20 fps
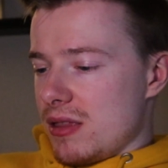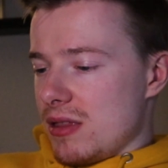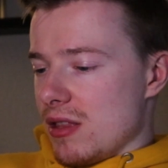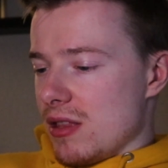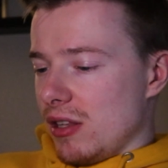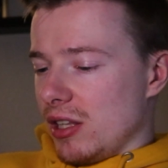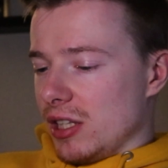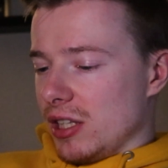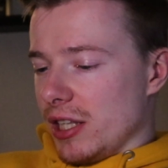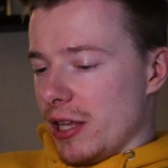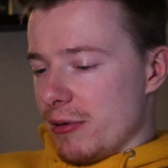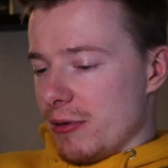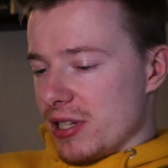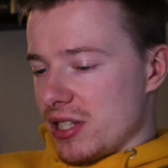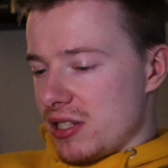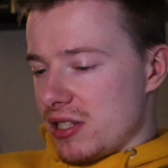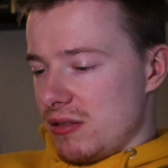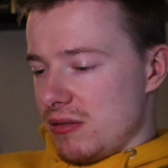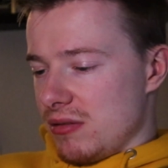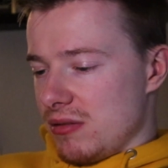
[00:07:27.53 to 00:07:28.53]
they'll allow
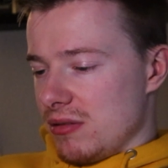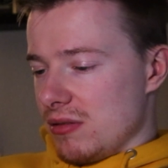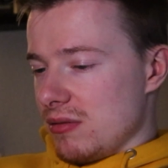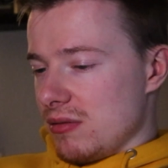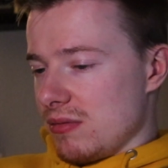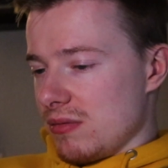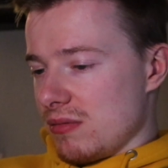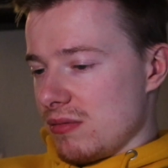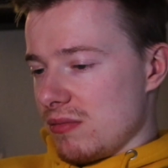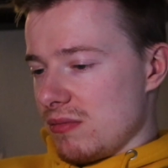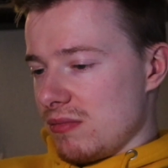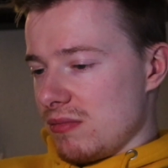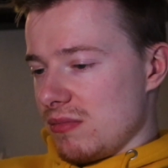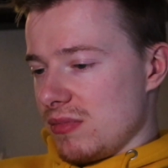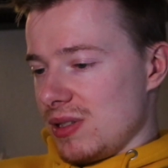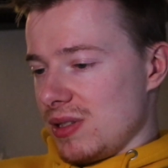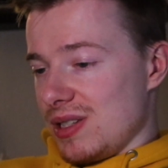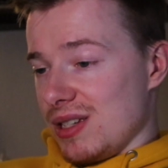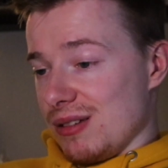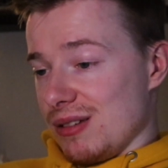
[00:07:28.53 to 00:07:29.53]
us to
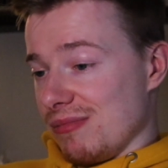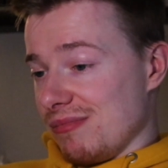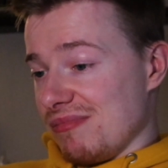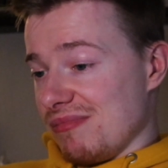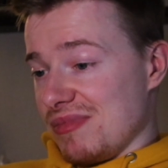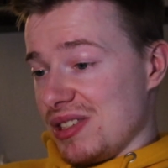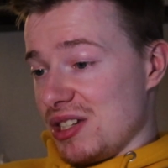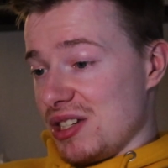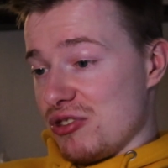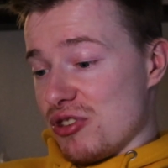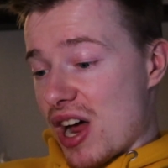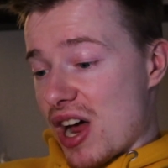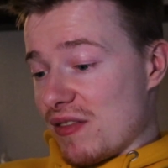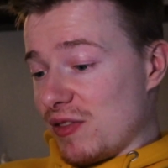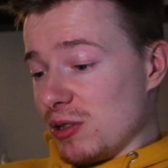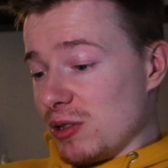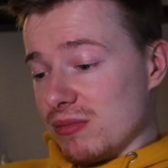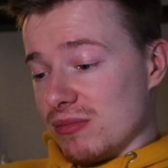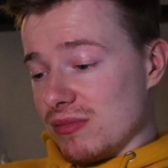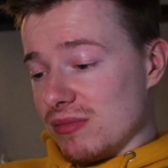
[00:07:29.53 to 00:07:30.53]

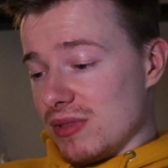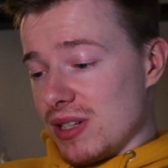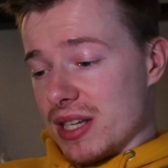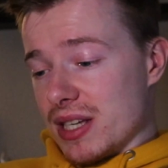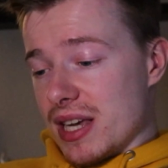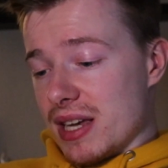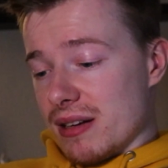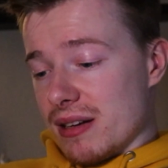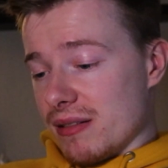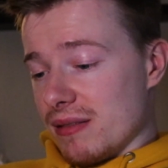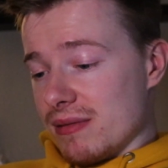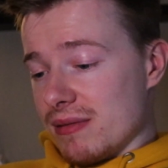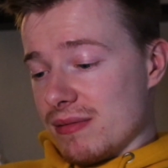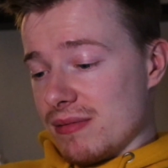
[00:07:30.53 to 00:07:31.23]
travel again.